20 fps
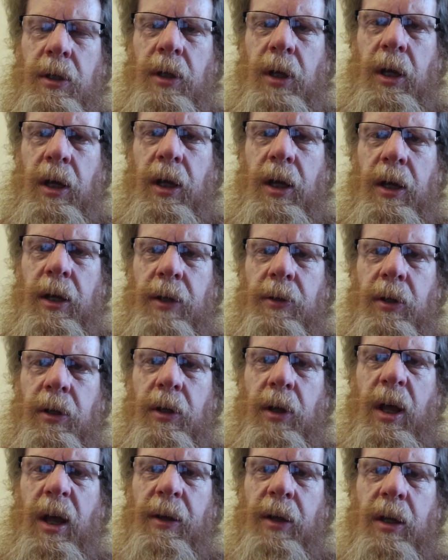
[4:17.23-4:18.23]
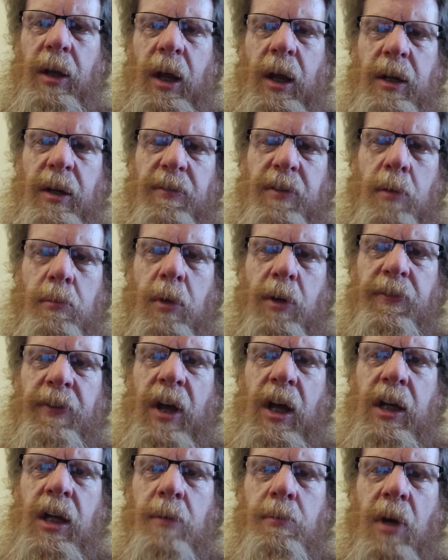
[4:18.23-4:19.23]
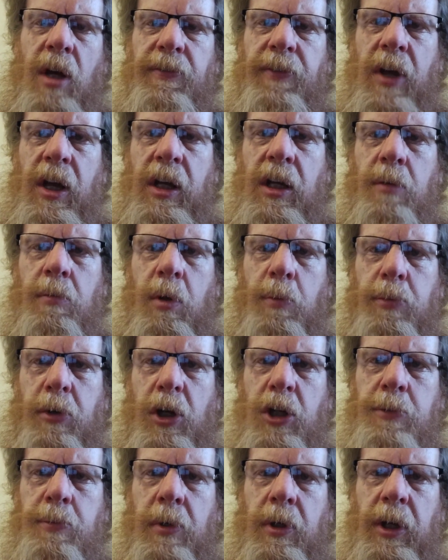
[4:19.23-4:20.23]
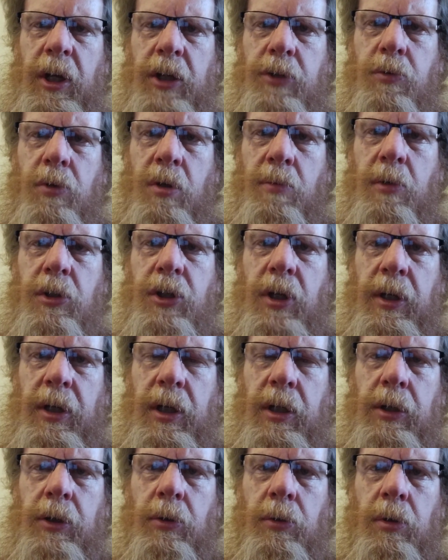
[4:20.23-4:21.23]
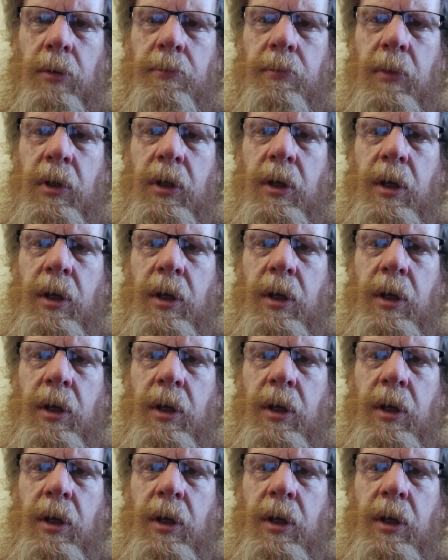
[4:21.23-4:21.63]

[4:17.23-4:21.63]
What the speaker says: And if I'm going to I vacuum and pre-spray each room as I get to them.